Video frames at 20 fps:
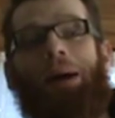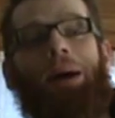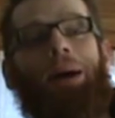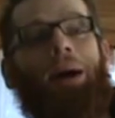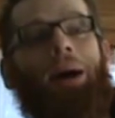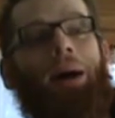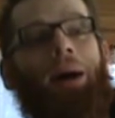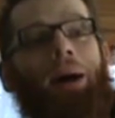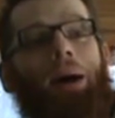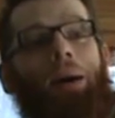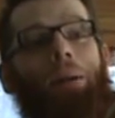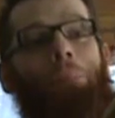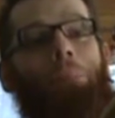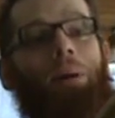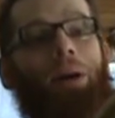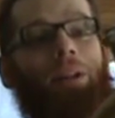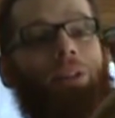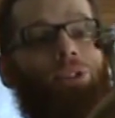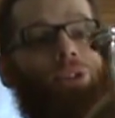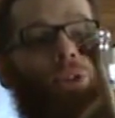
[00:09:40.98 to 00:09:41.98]

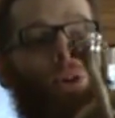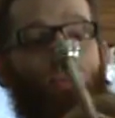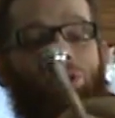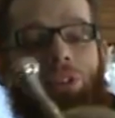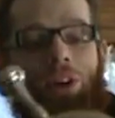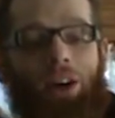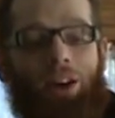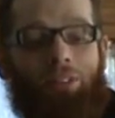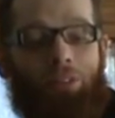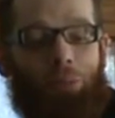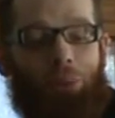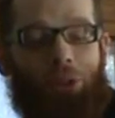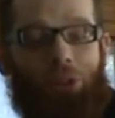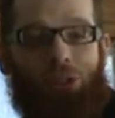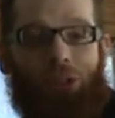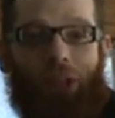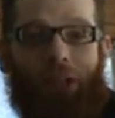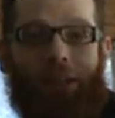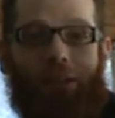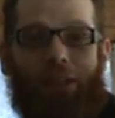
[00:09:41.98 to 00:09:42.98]
But so far, everyone's
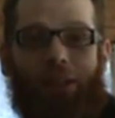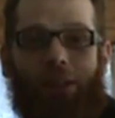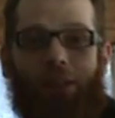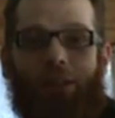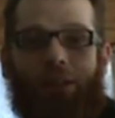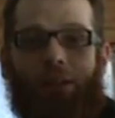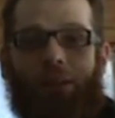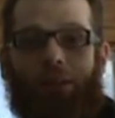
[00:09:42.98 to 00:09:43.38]
liked it.